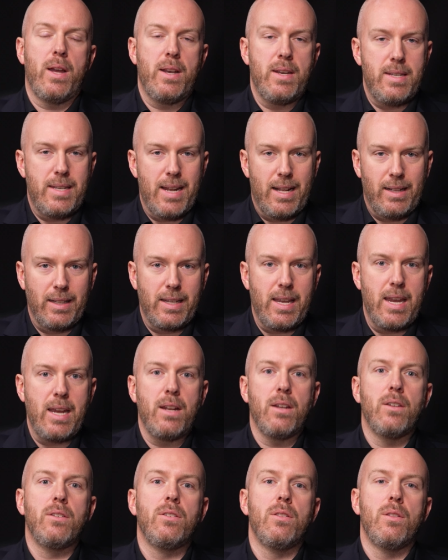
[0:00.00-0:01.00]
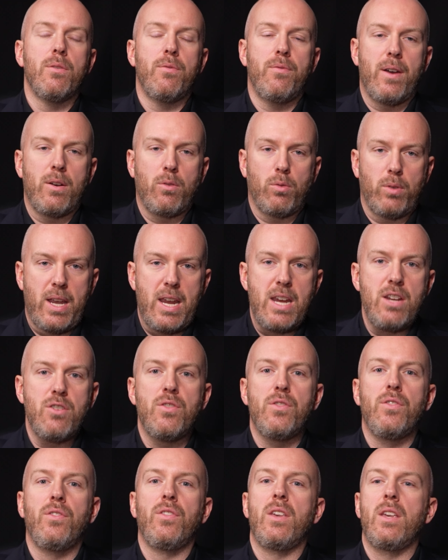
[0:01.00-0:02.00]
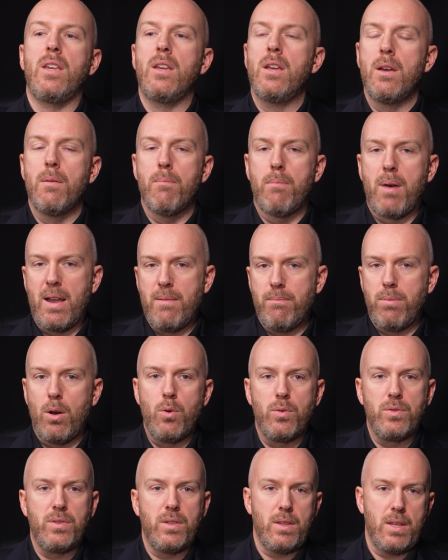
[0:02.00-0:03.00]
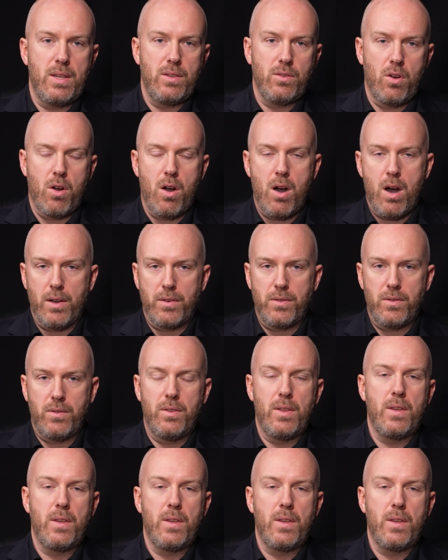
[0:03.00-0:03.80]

and delegated to the federal agency by imposing these costs.